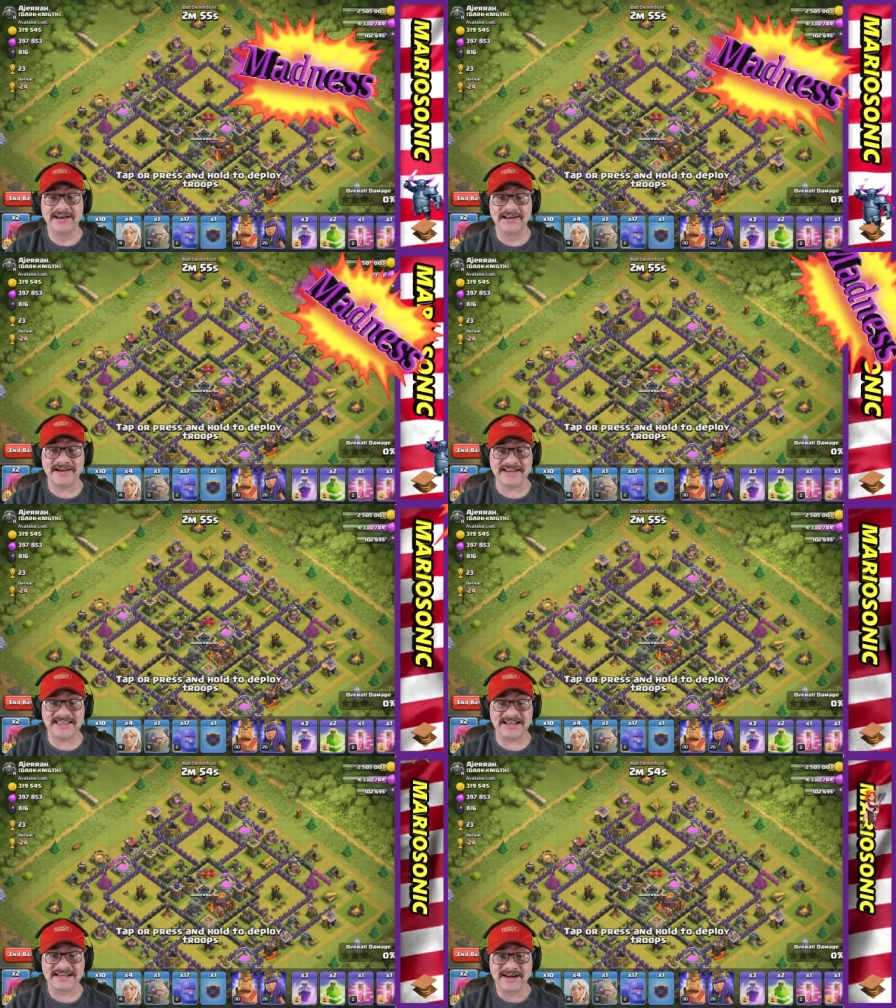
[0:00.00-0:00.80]
Look at
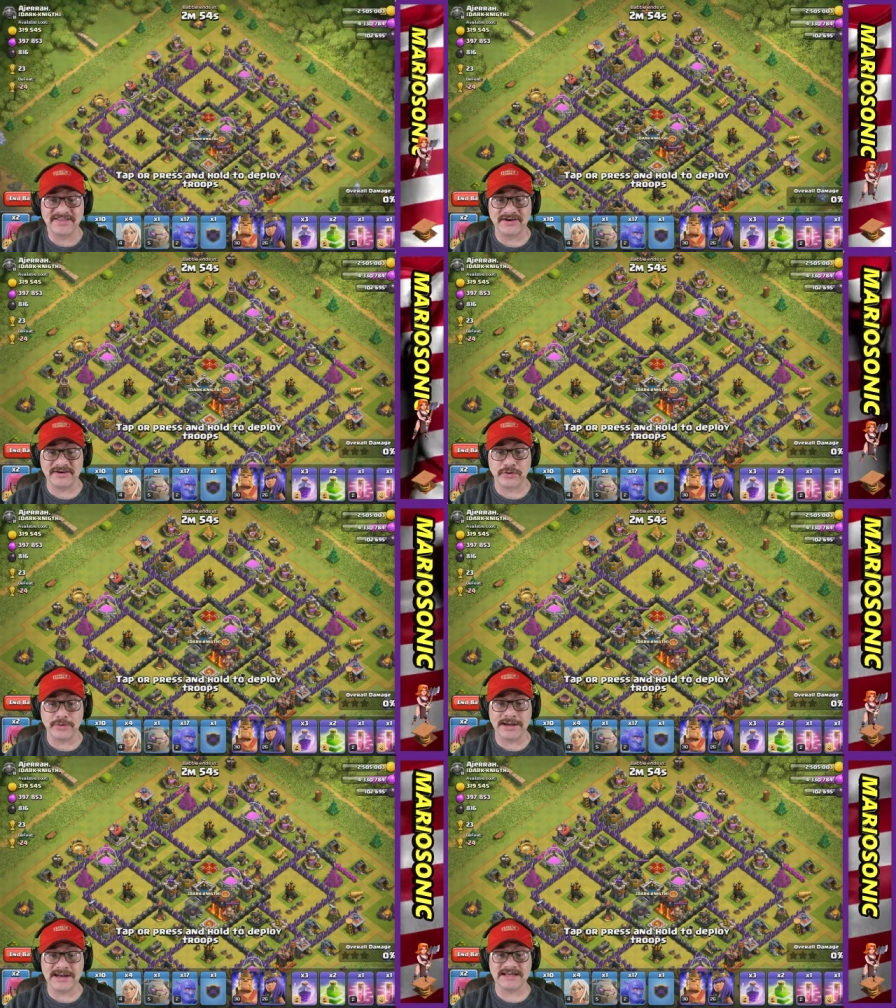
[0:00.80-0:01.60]
this. Their
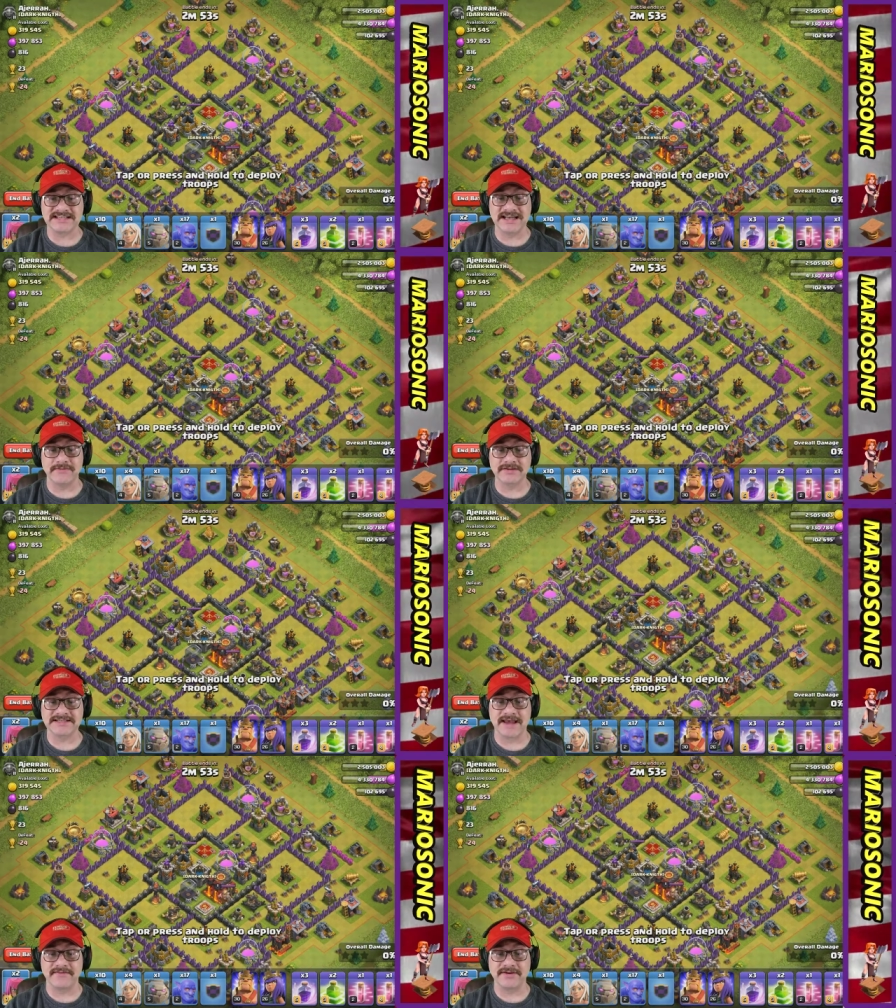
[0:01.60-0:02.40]
queen is level
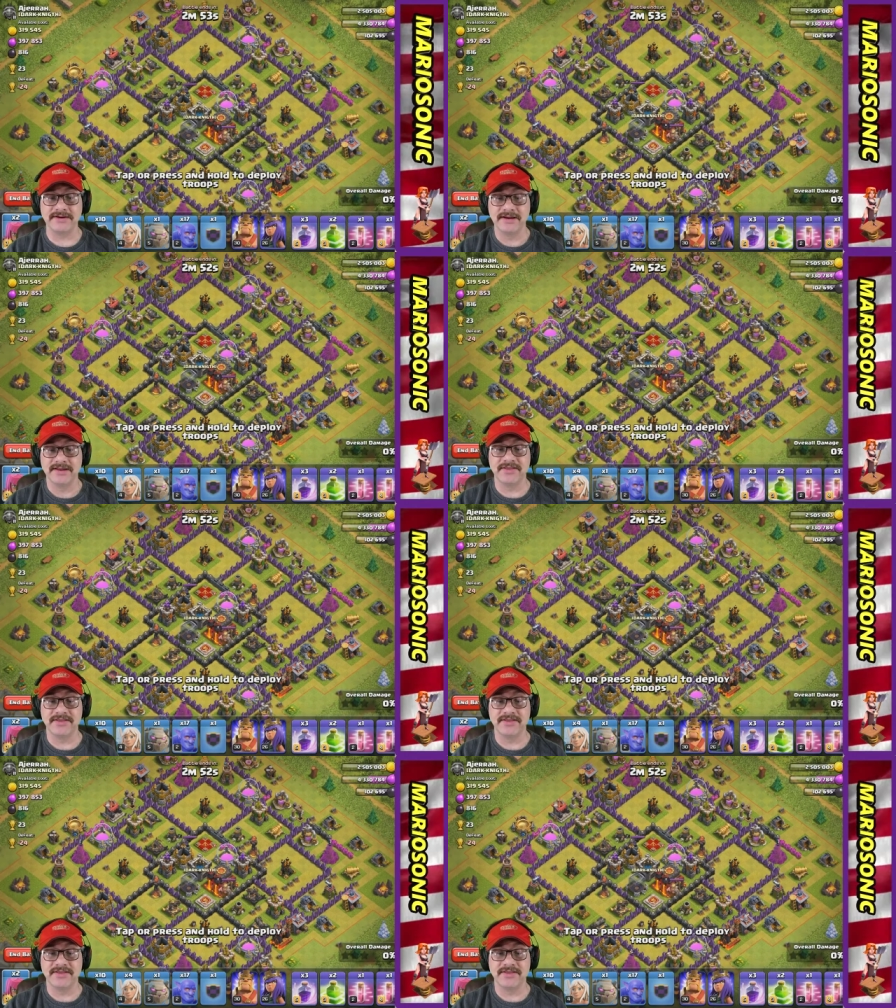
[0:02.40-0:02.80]
7.